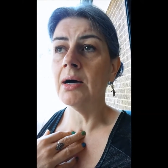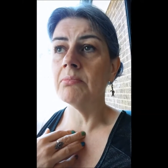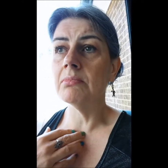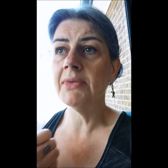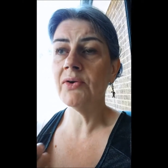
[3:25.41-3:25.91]

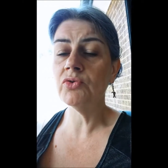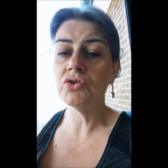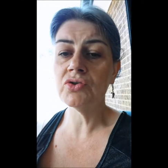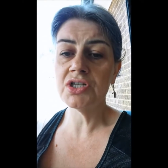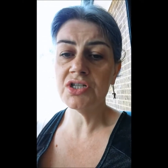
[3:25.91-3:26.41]

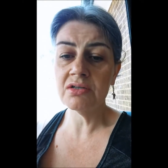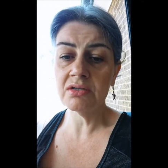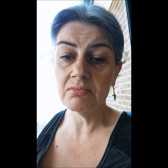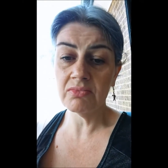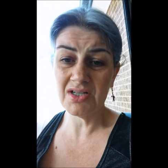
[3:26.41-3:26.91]

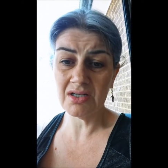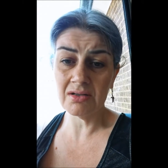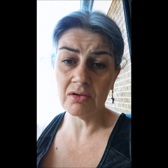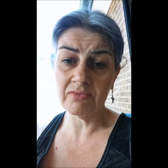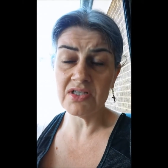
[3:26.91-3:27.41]
malnutrition, which a
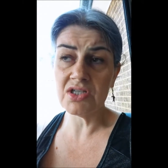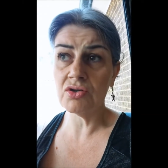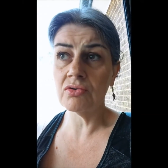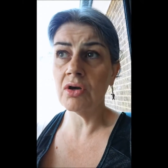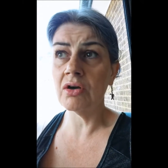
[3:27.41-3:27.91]
lot of us
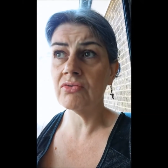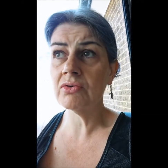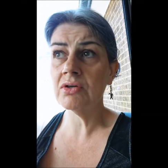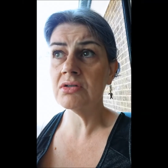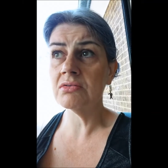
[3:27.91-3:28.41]
do go
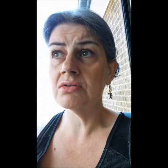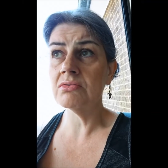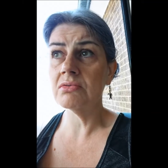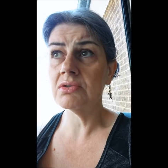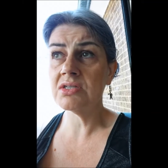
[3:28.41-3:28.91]
through
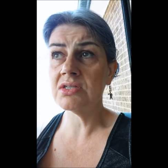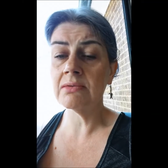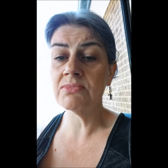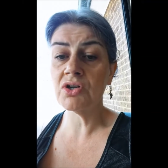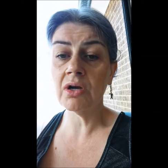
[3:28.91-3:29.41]
to
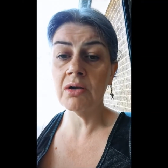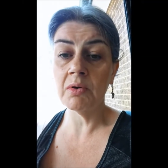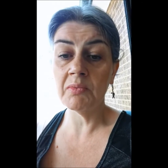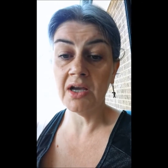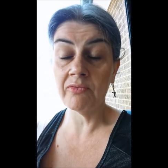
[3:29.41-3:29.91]
some degree when
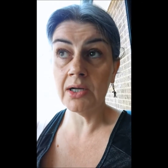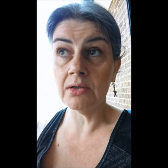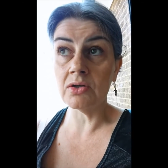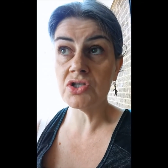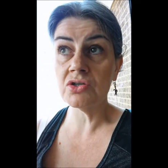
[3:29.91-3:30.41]
we have weight
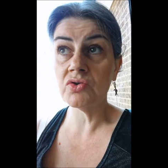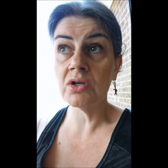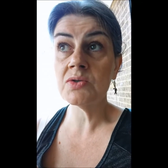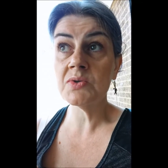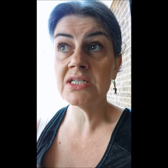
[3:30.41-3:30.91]
loss surgery
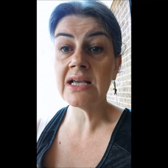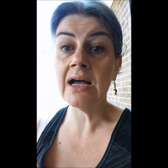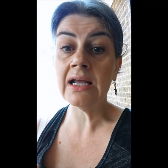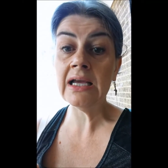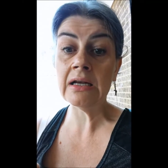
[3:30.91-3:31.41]
because we just
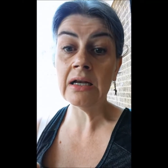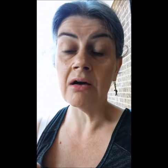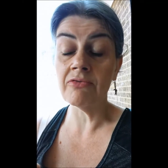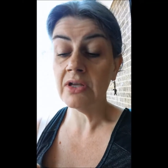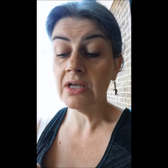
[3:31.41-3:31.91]
can't eat
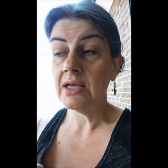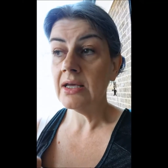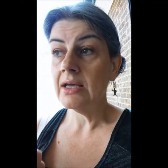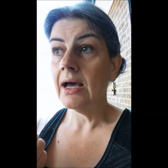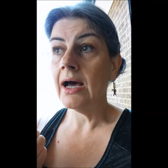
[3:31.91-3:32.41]
enough.
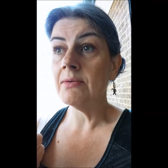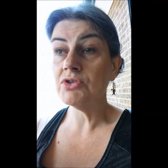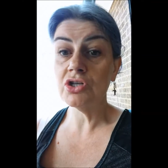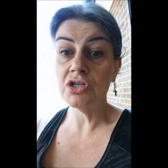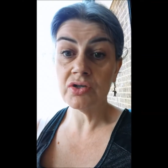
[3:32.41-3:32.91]

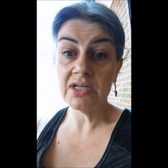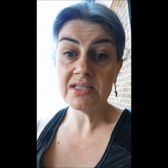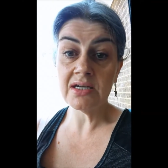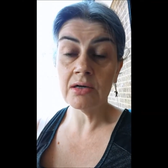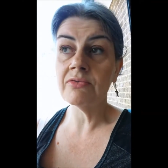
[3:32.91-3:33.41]
Surgery
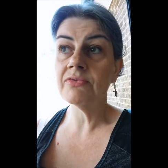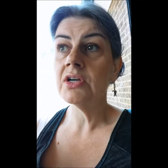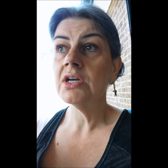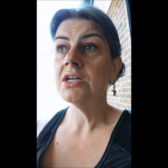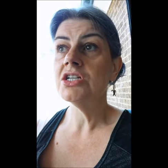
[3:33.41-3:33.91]
itself,
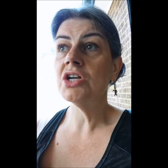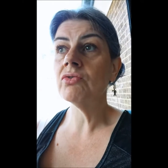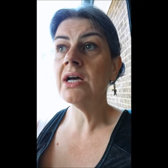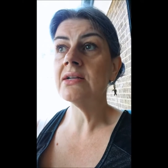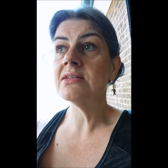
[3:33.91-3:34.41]

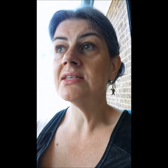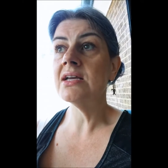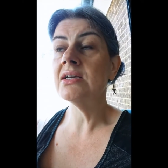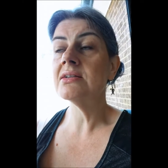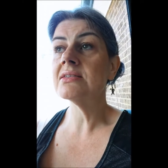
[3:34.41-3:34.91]
general
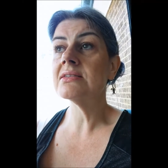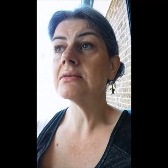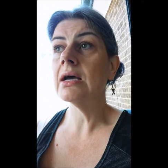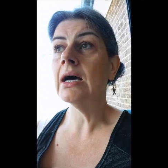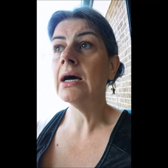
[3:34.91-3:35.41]
anaesthetics,
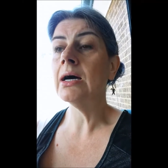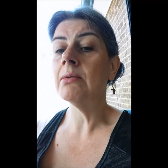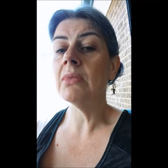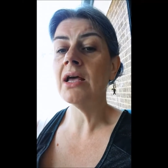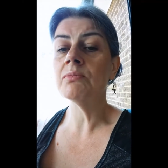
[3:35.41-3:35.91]

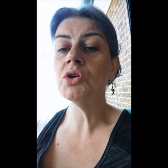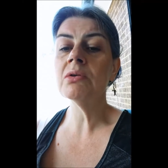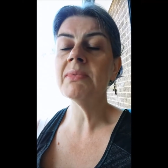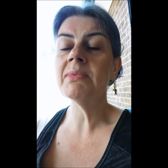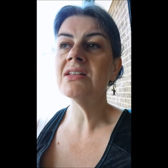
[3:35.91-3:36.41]
and I'm not
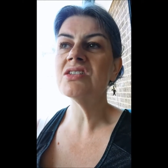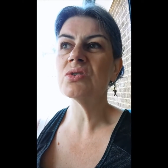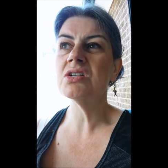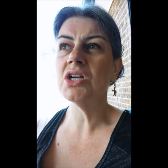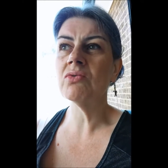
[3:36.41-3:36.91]
talking about the sort
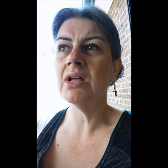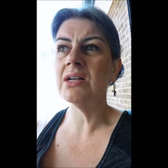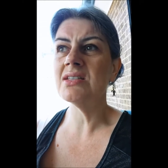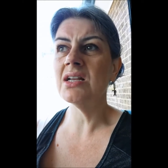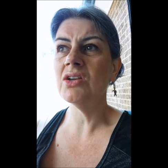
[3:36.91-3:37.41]
of general
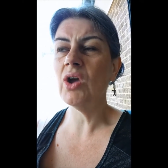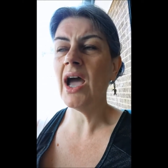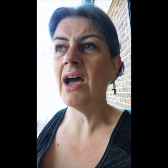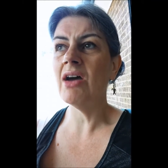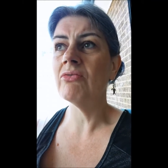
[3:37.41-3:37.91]
anaesthetic you
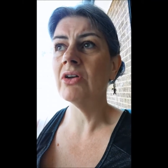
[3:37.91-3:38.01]
have